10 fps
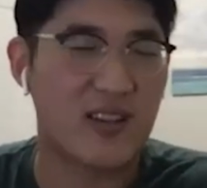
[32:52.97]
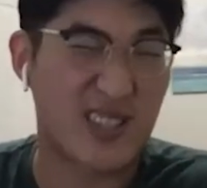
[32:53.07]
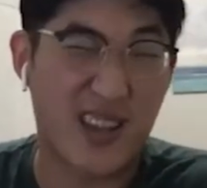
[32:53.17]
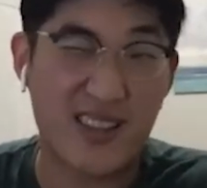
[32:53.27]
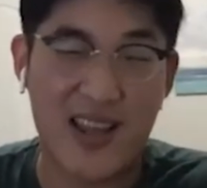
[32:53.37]

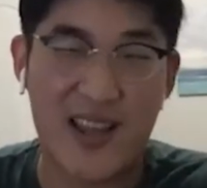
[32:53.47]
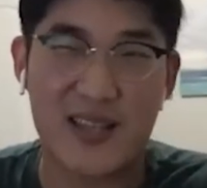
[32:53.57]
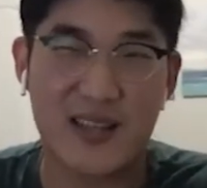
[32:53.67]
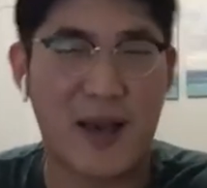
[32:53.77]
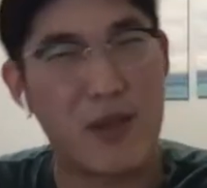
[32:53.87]
working on
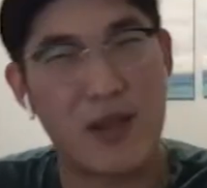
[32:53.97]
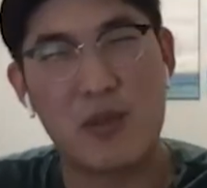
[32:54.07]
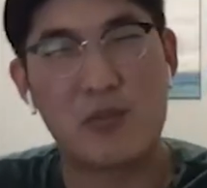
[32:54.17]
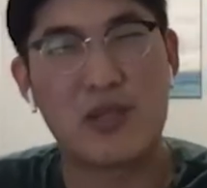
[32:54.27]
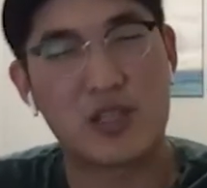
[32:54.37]
Sundays, and
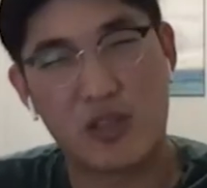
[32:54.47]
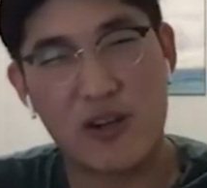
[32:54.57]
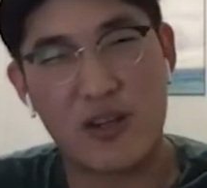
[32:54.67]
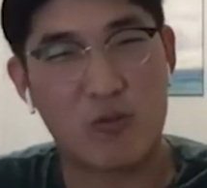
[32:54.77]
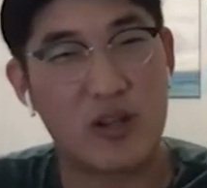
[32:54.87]
that made me
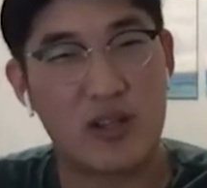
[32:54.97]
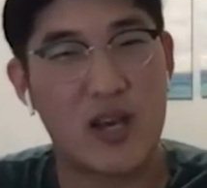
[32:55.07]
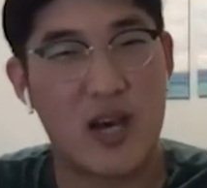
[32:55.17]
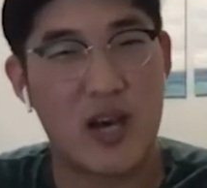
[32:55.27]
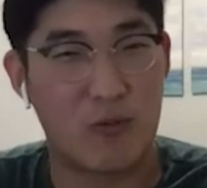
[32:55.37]
miss
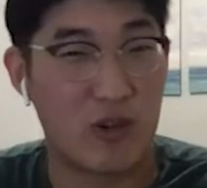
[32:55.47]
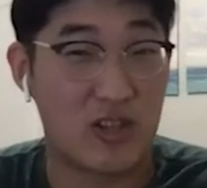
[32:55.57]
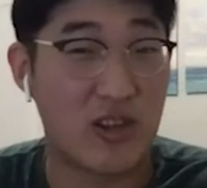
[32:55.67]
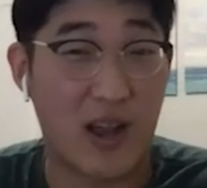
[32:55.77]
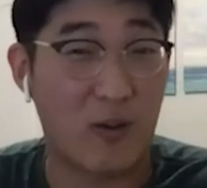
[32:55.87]
church,
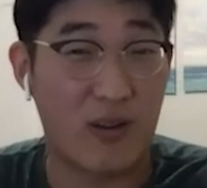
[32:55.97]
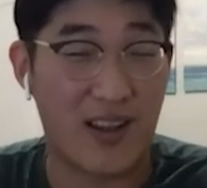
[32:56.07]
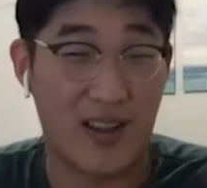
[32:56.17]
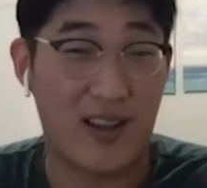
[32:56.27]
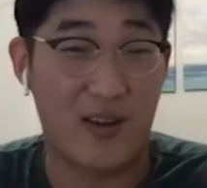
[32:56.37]
which
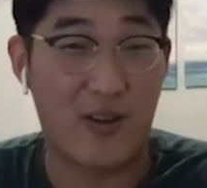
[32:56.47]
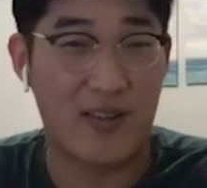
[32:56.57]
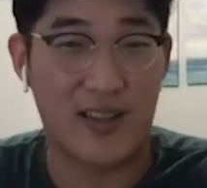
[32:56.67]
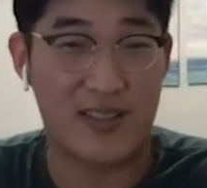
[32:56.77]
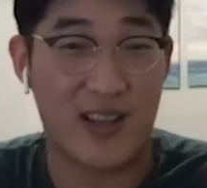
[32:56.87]
I
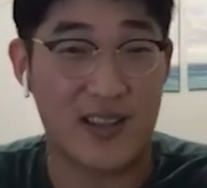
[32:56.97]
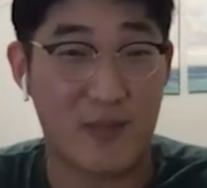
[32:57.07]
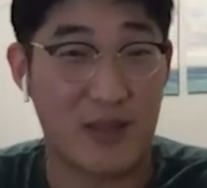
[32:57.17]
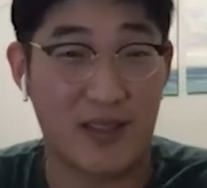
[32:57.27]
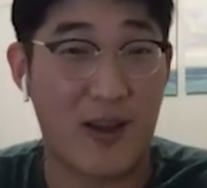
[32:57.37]

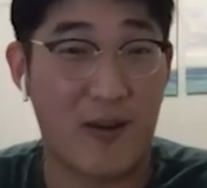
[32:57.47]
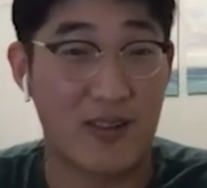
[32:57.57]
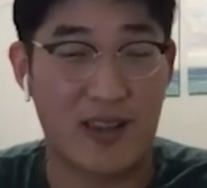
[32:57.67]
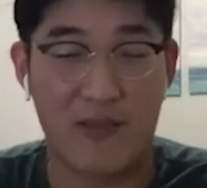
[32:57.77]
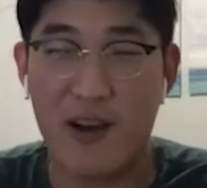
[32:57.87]
that's not something
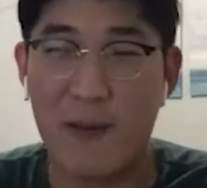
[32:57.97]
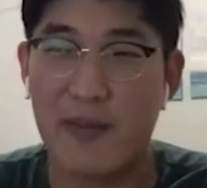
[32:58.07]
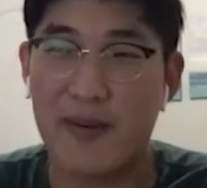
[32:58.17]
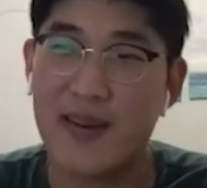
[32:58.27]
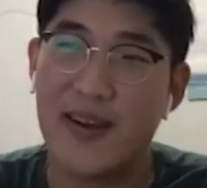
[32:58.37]
that I wanted to
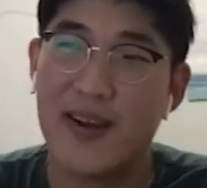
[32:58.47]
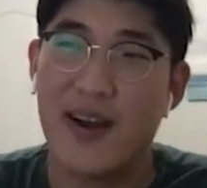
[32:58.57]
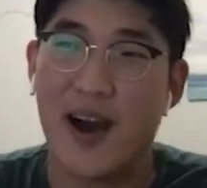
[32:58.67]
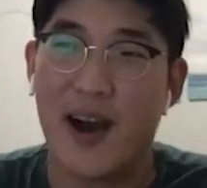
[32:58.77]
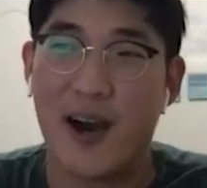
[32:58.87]
give up.
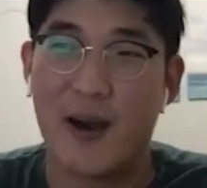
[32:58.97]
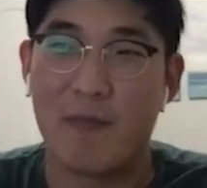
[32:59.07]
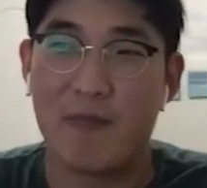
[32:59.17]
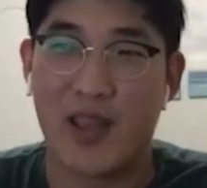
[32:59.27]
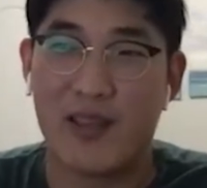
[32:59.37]

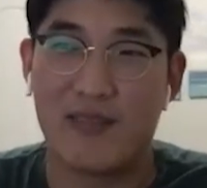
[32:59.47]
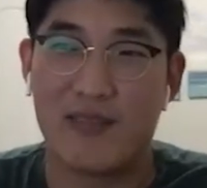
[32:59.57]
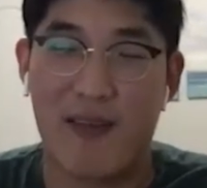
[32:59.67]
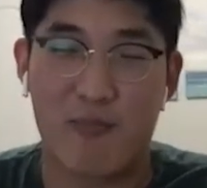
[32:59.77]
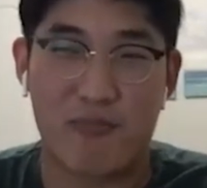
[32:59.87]

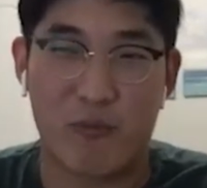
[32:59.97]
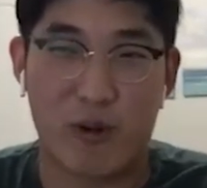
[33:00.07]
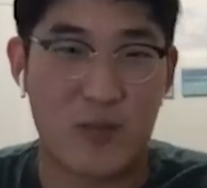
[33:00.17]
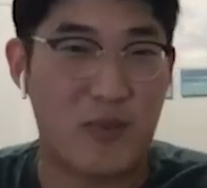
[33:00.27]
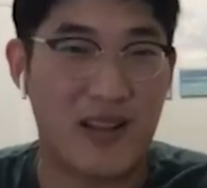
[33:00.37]
And I've